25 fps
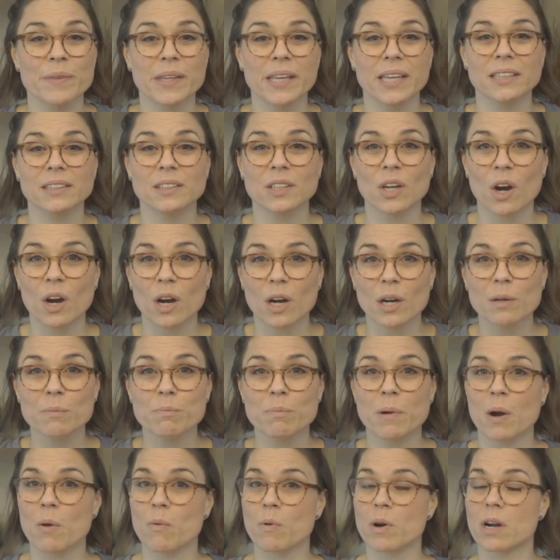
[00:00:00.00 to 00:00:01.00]
it's hard,
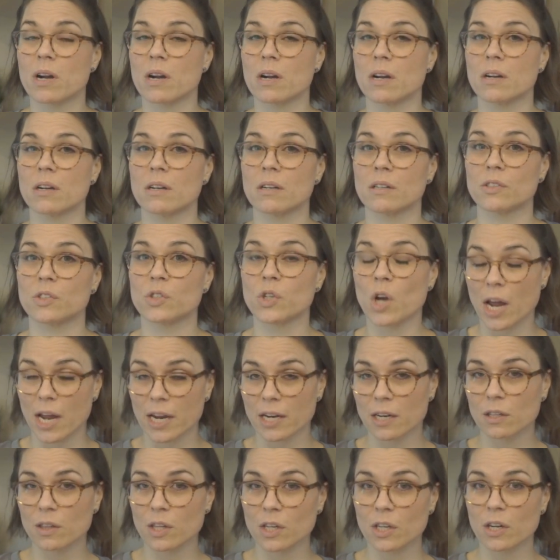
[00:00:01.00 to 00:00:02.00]
but we're
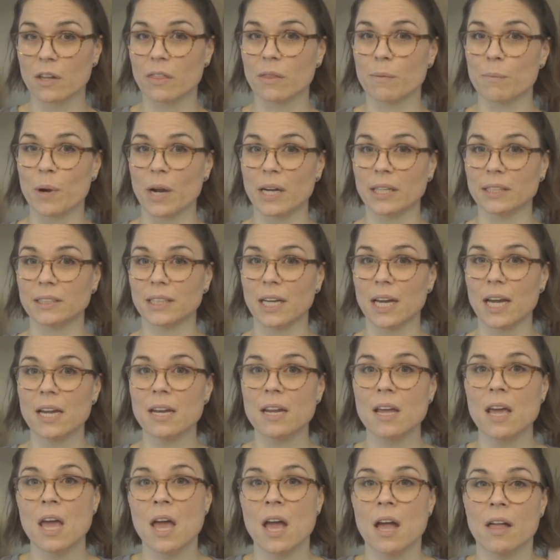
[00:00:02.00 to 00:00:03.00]
trying to look on the bright
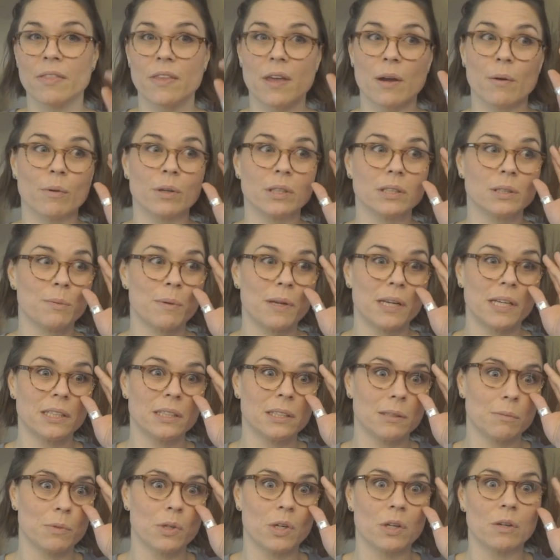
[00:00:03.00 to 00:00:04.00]
side that we're spending
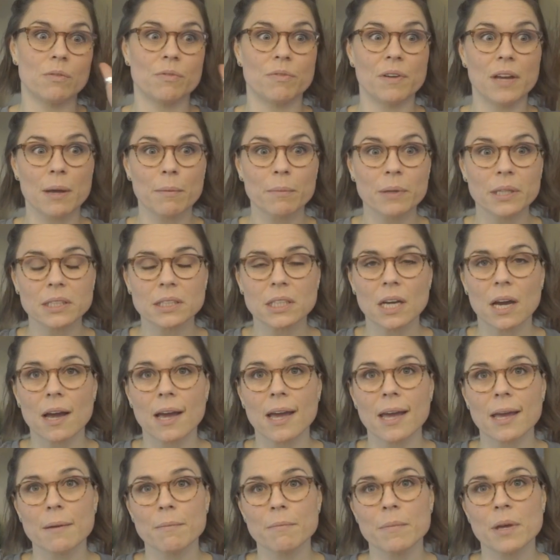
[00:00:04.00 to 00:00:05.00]
some good family
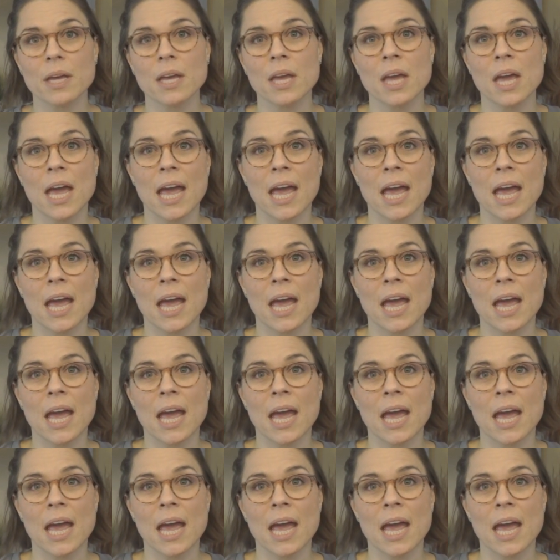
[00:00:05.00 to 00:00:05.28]
time.